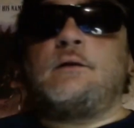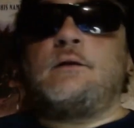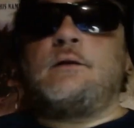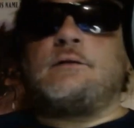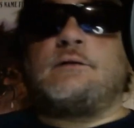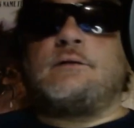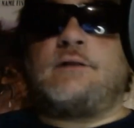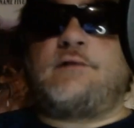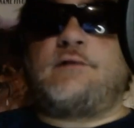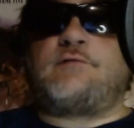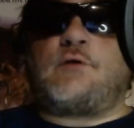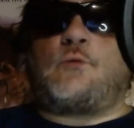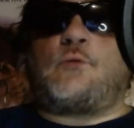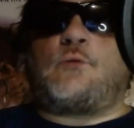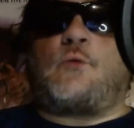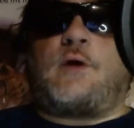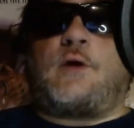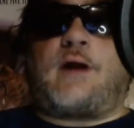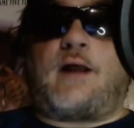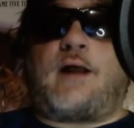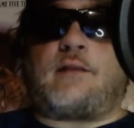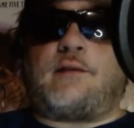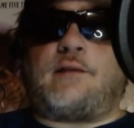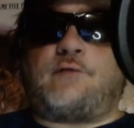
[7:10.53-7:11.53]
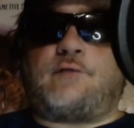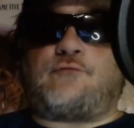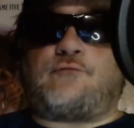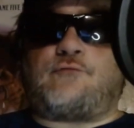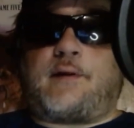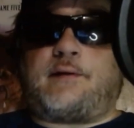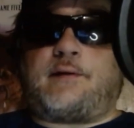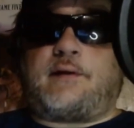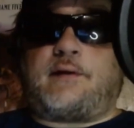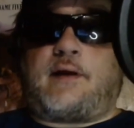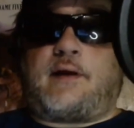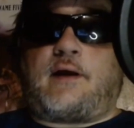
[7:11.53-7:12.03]
Living where I live
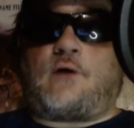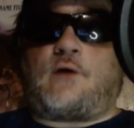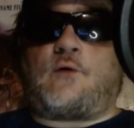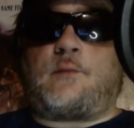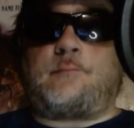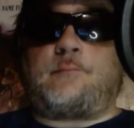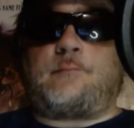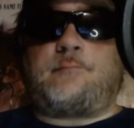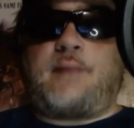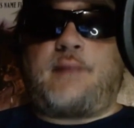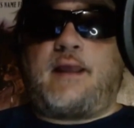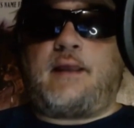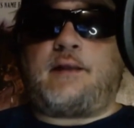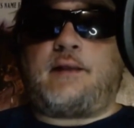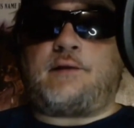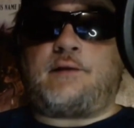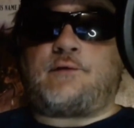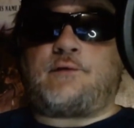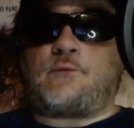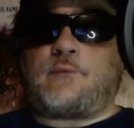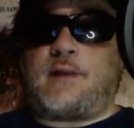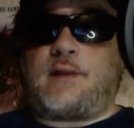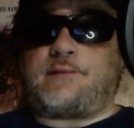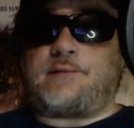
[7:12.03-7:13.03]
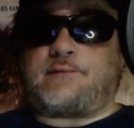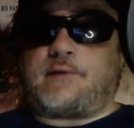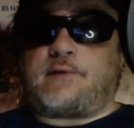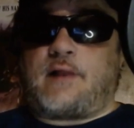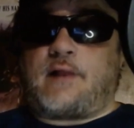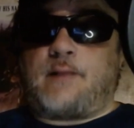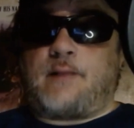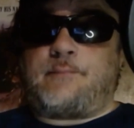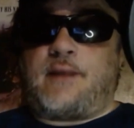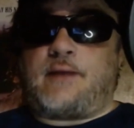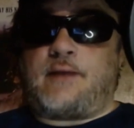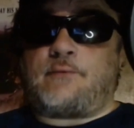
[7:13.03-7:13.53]
right now and paying the rent that
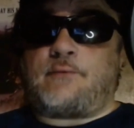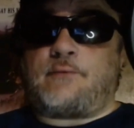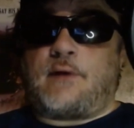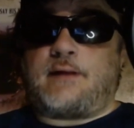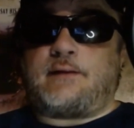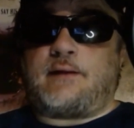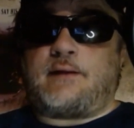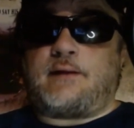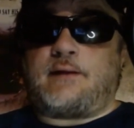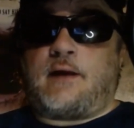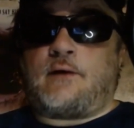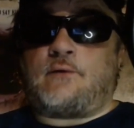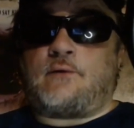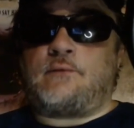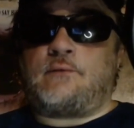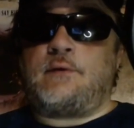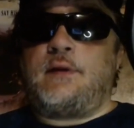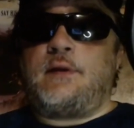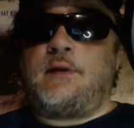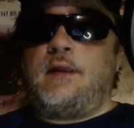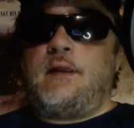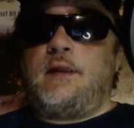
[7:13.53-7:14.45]
I pay right now